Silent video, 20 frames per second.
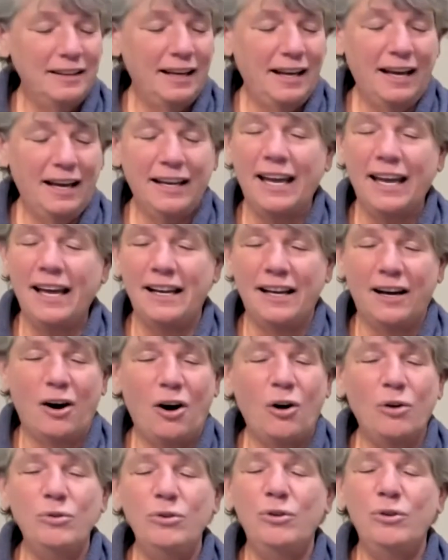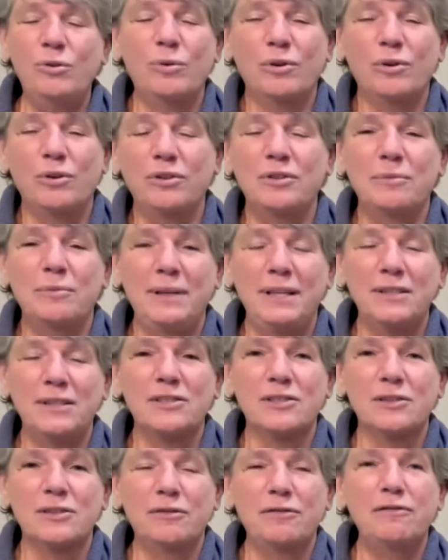Again, a whole new world to me.
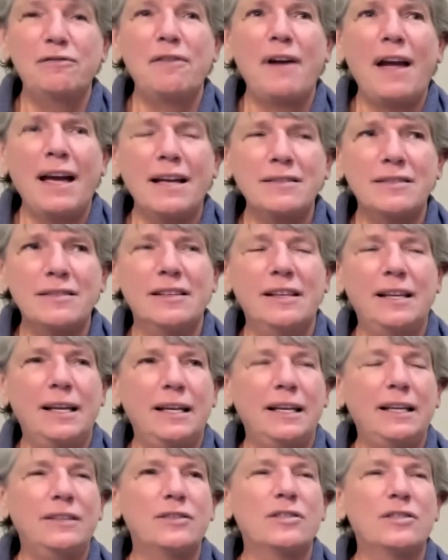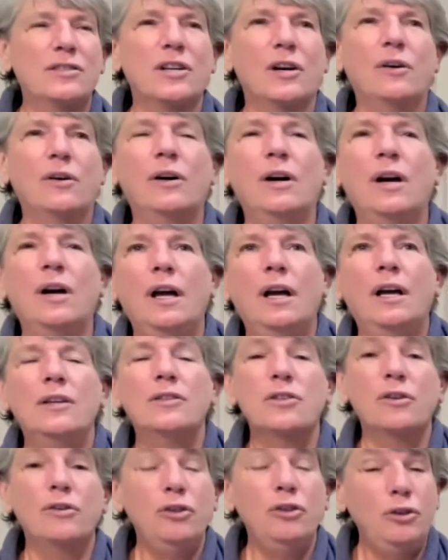So fascinating. So
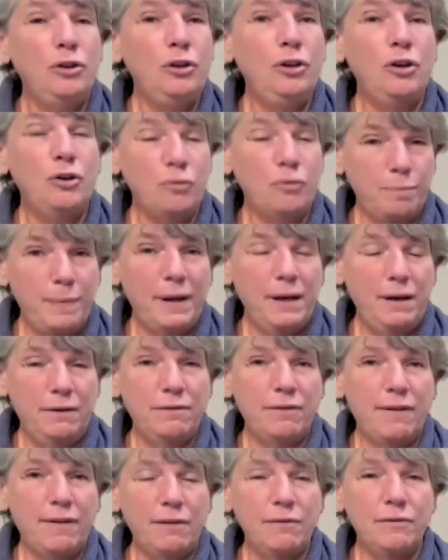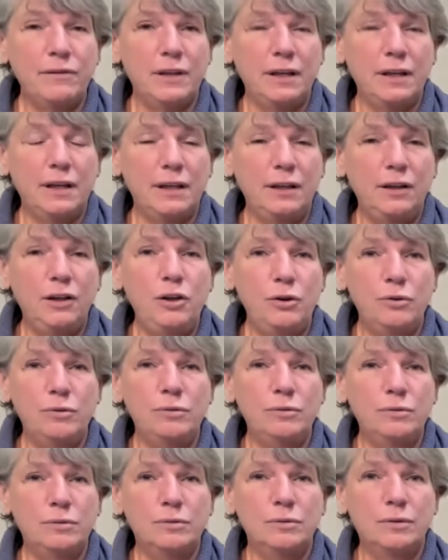you've been involved in it.
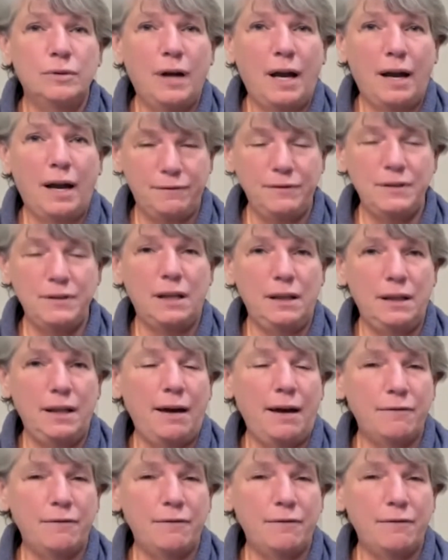You have done that